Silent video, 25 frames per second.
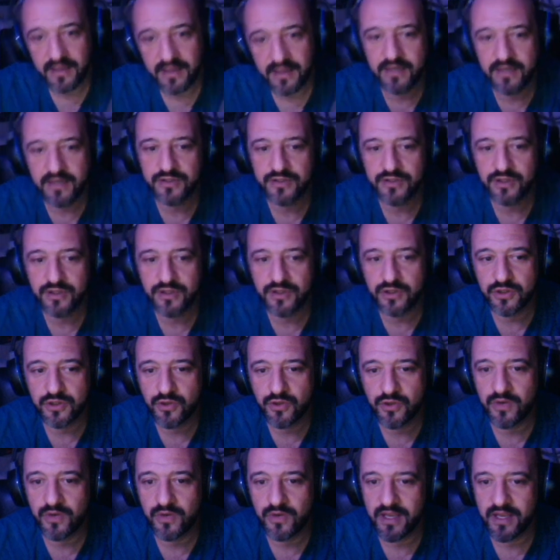and it's going to
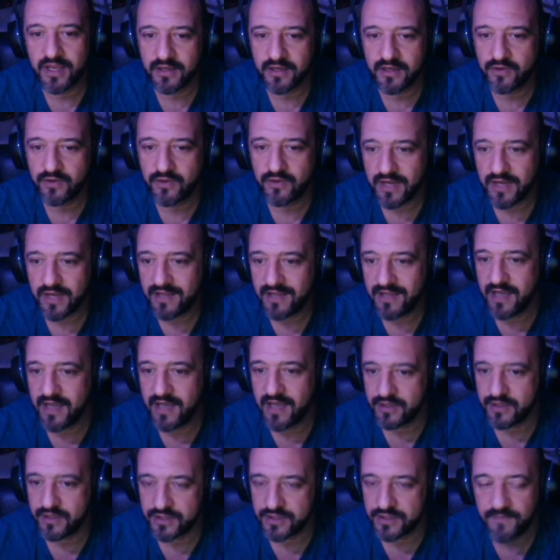create
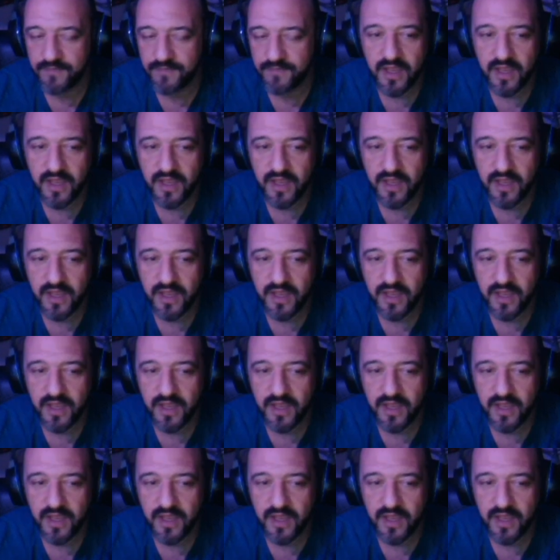energy.